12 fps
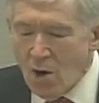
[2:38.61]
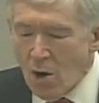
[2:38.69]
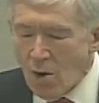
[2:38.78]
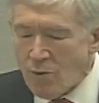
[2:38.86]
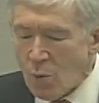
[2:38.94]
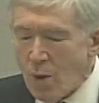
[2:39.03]

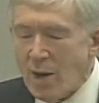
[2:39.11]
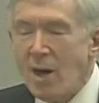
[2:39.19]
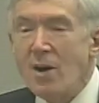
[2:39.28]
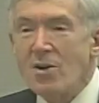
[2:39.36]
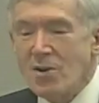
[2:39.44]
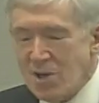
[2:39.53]
Over
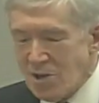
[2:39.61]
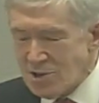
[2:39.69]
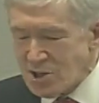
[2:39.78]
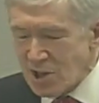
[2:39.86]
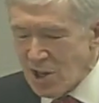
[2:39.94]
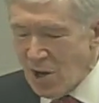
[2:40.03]
100
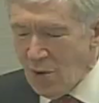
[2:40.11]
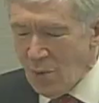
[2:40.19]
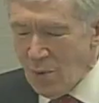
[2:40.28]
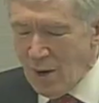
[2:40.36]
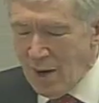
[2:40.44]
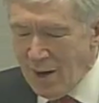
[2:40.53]
years
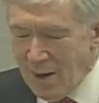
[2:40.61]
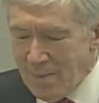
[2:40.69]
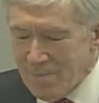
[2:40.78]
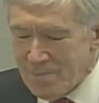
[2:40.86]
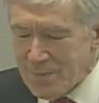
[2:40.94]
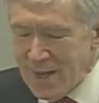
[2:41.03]
ago,
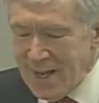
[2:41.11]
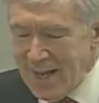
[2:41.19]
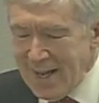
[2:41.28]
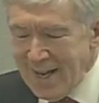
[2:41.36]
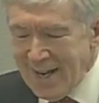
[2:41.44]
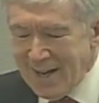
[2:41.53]

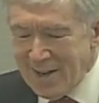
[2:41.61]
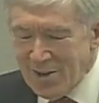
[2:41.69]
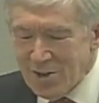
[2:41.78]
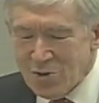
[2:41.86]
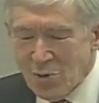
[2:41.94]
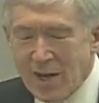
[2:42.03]
in an
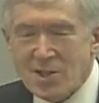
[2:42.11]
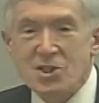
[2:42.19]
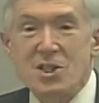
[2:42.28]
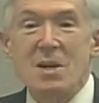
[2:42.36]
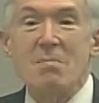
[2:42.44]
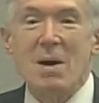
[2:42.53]

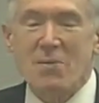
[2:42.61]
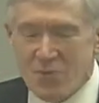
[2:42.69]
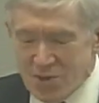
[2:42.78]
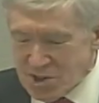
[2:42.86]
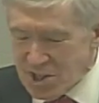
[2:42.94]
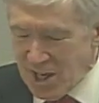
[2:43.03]
address in
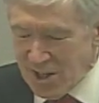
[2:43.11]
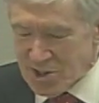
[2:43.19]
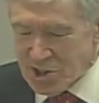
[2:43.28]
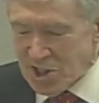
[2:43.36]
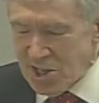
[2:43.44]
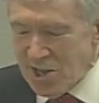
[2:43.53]
Memphis,
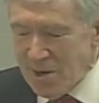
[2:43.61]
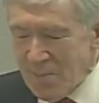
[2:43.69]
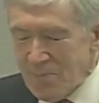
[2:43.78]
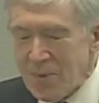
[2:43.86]
Tennessee,